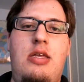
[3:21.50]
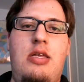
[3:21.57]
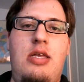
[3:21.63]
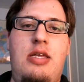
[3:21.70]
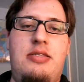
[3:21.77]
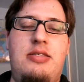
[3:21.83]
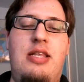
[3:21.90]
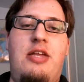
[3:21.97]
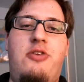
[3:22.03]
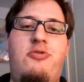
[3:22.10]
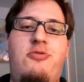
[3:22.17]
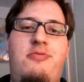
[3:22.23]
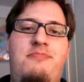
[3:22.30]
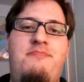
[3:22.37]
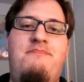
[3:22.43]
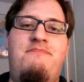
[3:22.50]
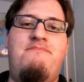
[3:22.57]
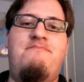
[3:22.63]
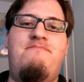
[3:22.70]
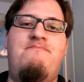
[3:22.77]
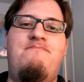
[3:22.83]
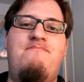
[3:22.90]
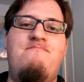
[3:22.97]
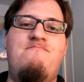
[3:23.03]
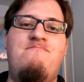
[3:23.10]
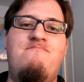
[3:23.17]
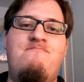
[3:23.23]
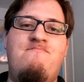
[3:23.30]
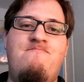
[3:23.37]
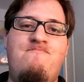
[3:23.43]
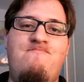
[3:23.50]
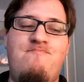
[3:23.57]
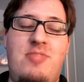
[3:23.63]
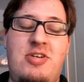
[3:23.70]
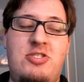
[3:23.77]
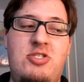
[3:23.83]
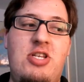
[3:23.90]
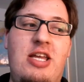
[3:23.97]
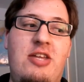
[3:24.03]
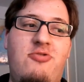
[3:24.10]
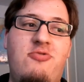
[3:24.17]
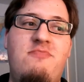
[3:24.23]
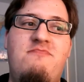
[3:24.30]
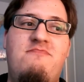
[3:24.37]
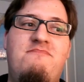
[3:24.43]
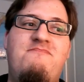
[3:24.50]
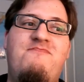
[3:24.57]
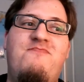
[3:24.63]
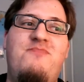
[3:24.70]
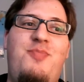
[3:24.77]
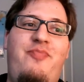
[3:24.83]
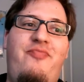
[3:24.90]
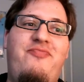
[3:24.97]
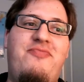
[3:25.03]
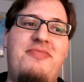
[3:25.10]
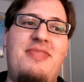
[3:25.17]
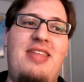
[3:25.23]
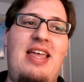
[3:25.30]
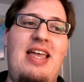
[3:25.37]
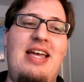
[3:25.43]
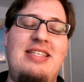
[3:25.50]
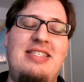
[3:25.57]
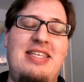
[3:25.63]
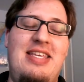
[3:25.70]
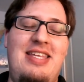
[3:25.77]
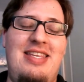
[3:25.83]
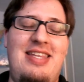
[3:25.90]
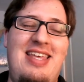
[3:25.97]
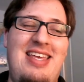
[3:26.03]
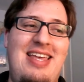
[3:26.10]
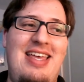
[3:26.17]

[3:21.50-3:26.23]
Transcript: It's later. Much later. As in,